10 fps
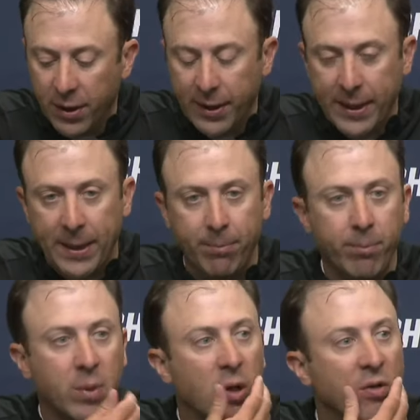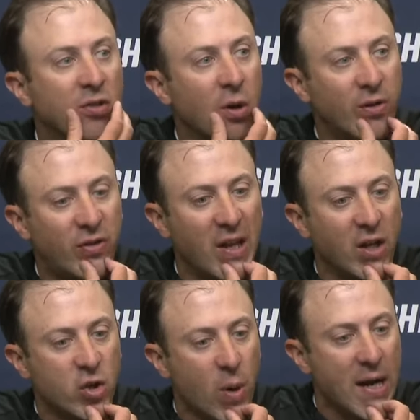You know, so it
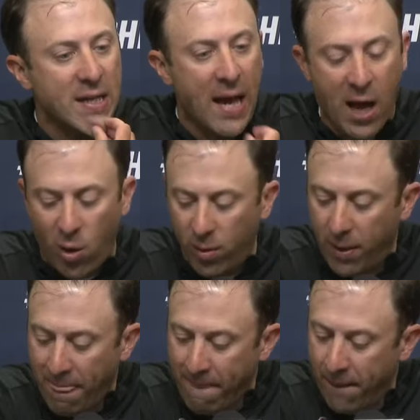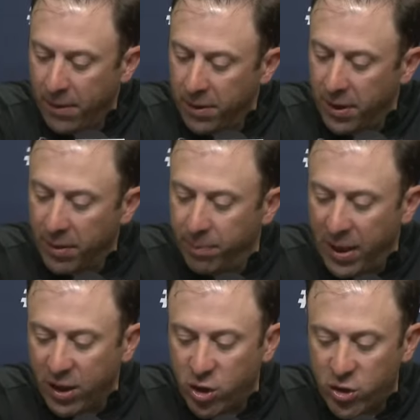stings right now,
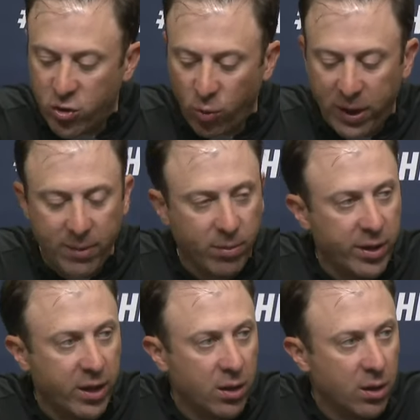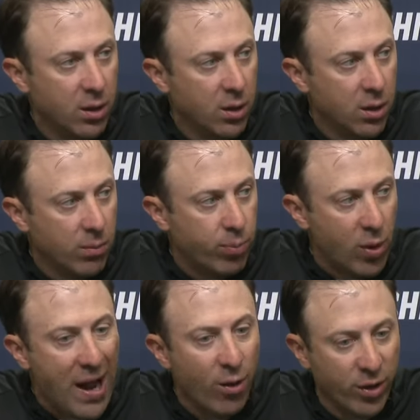but extremely
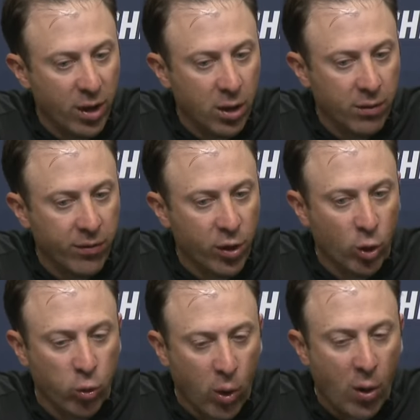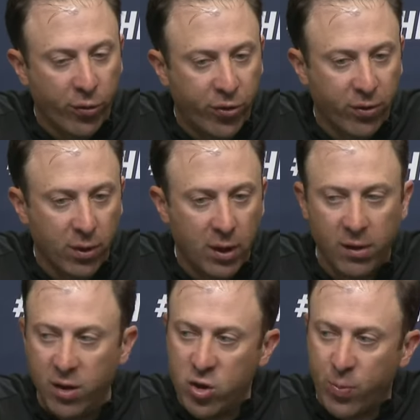proud of the growth
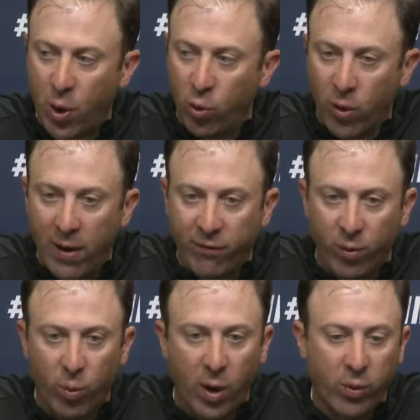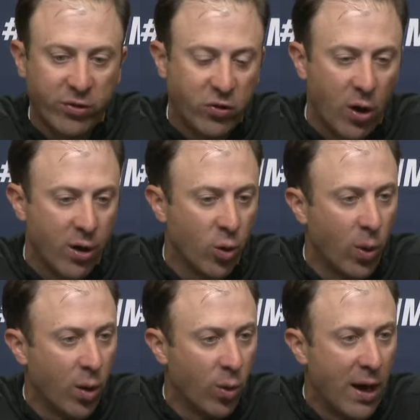in this program from where we started to
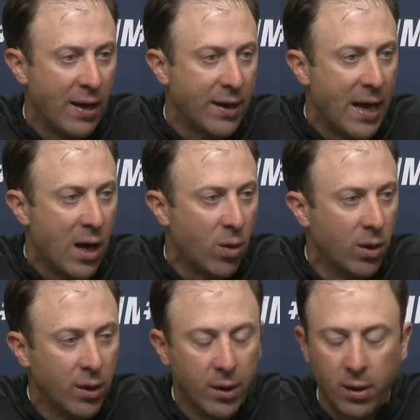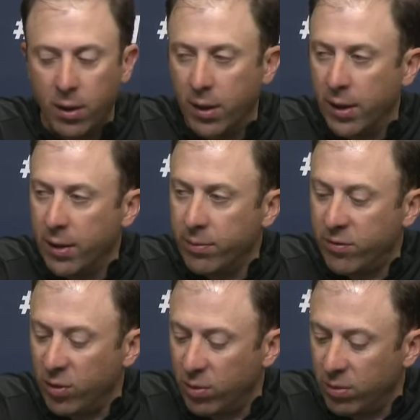where we're at now.
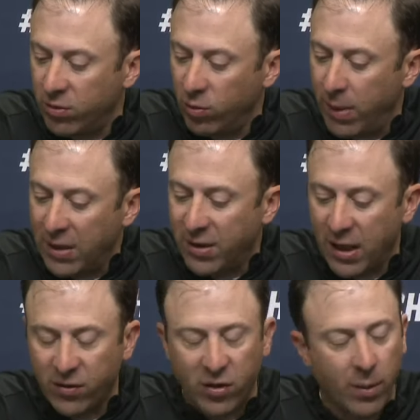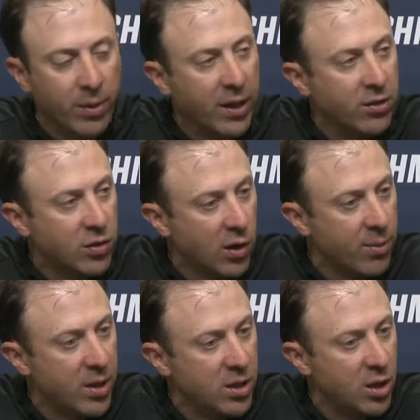To make the NCAA
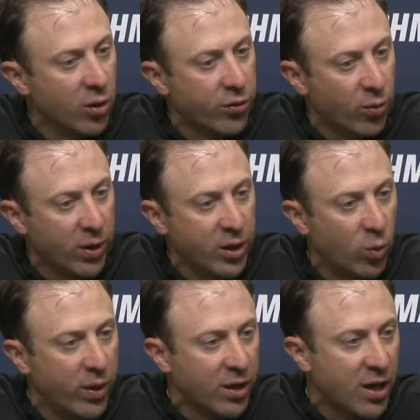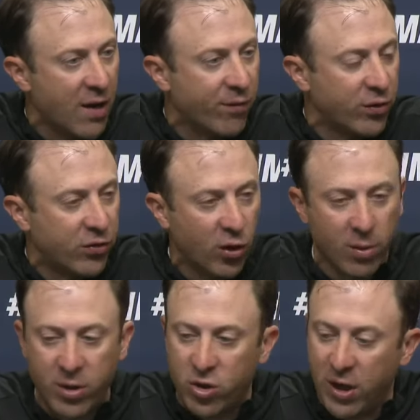tournament in year three, to win a conference
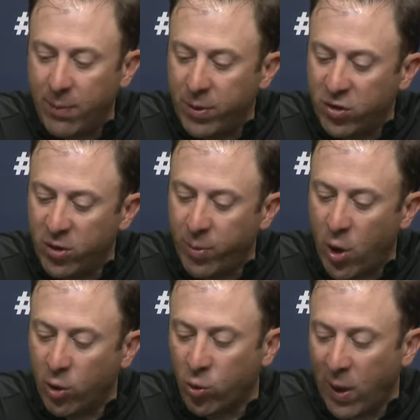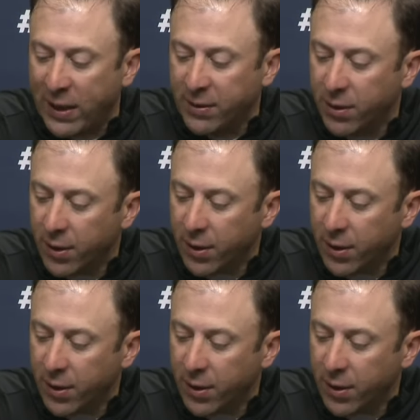tournament championship, all great.